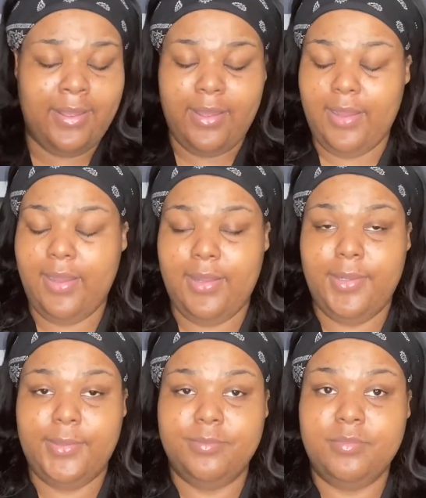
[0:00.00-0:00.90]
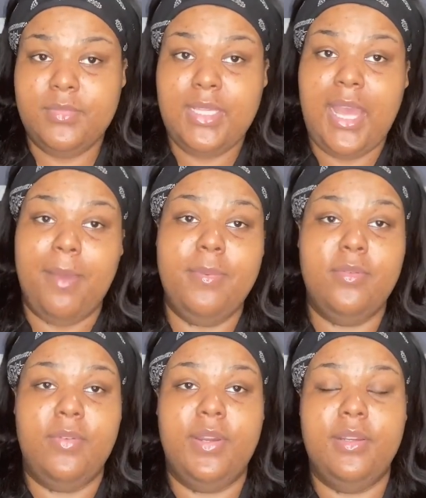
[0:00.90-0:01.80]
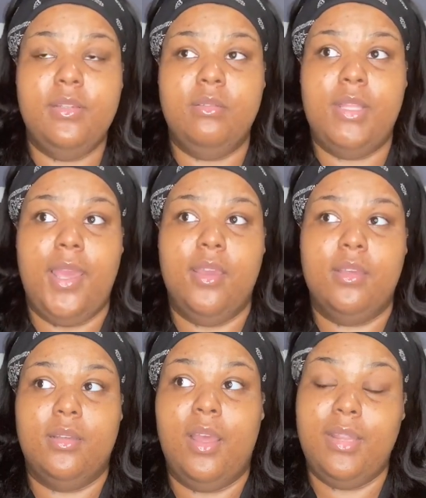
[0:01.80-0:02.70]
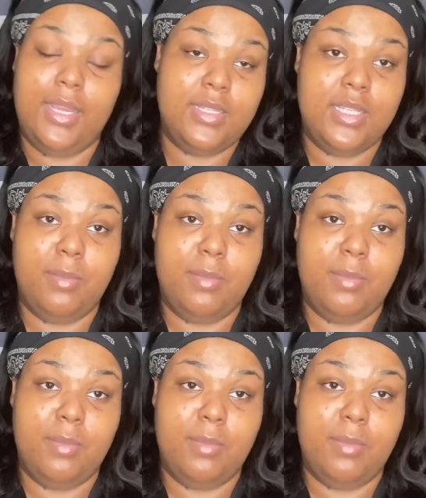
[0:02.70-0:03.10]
I've been very, like I said,